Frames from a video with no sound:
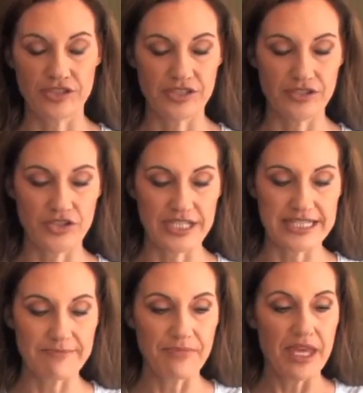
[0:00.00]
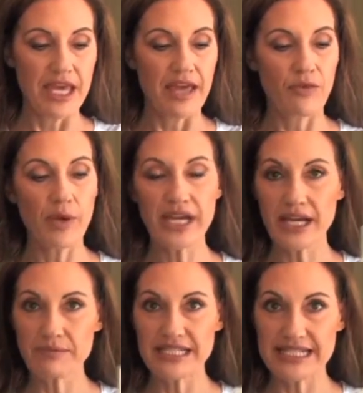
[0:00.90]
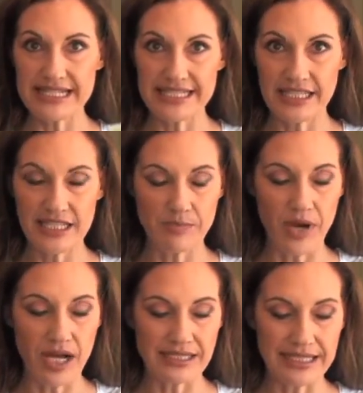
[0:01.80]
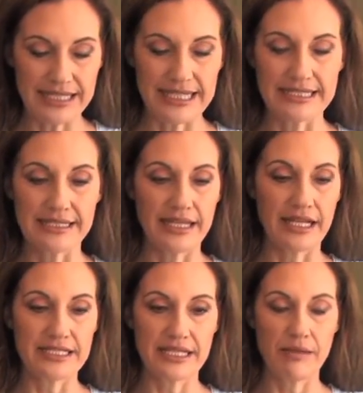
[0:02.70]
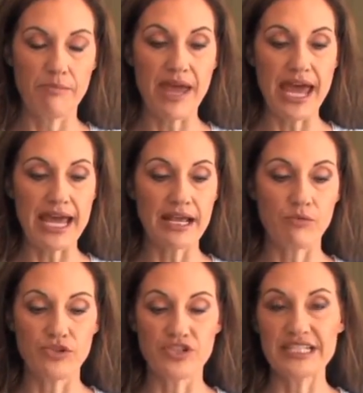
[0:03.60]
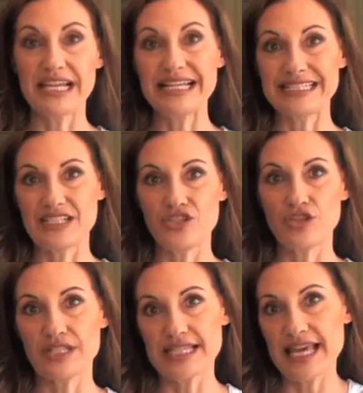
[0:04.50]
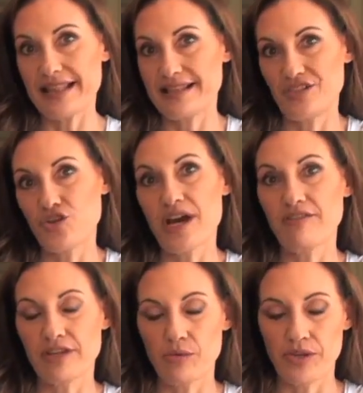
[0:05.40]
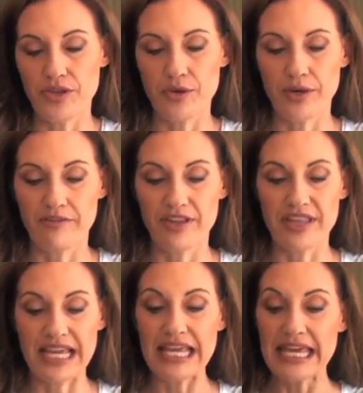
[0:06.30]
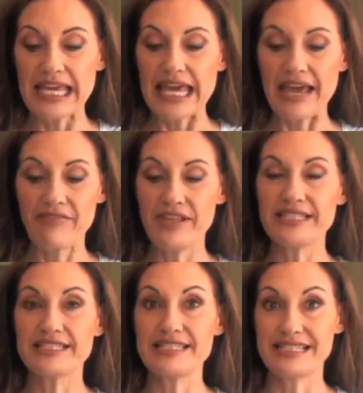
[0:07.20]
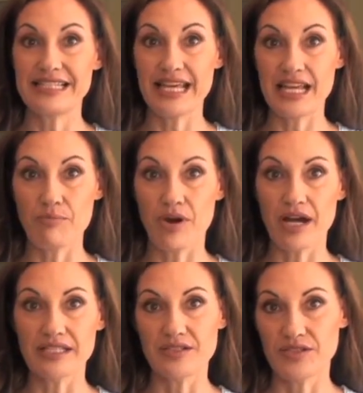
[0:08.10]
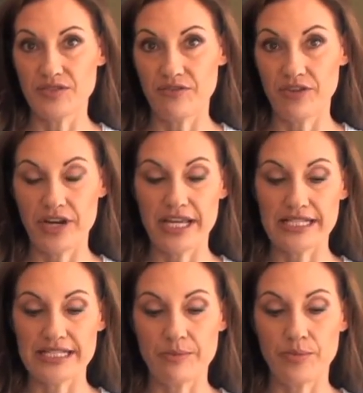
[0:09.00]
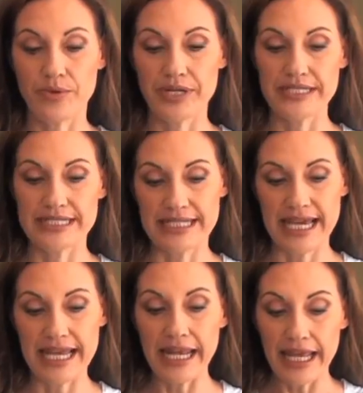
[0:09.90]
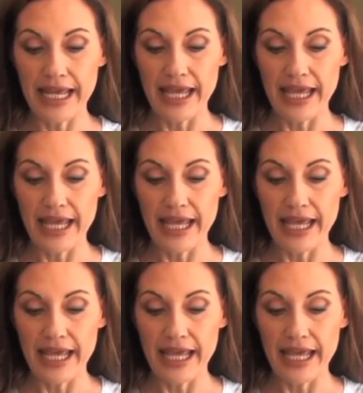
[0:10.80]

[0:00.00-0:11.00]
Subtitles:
Solutions. And the way it comes is it's in this box like this, and then it's in a bag, which is nice because you can take this traveling with you and everything. And this is the Neti pot, so it's a very contemporary design.